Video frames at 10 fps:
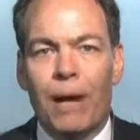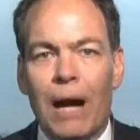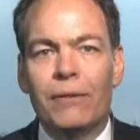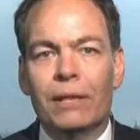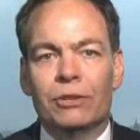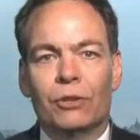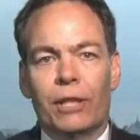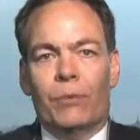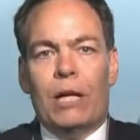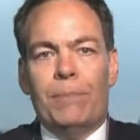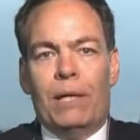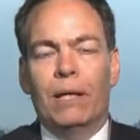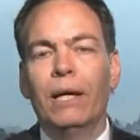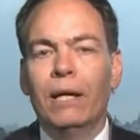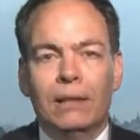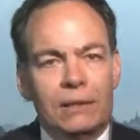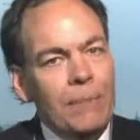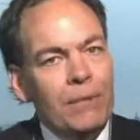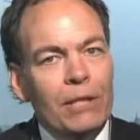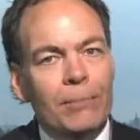poverty in Saudi Arabia.
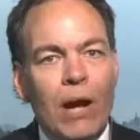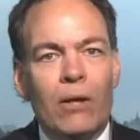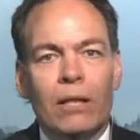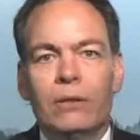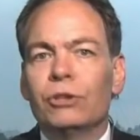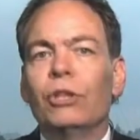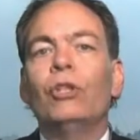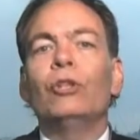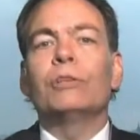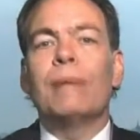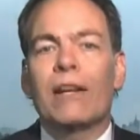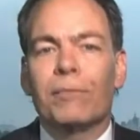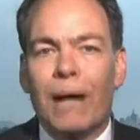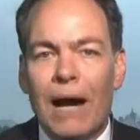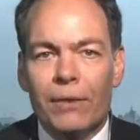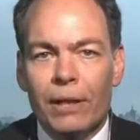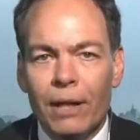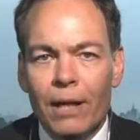Same thing in America. There's a huge amount of poverty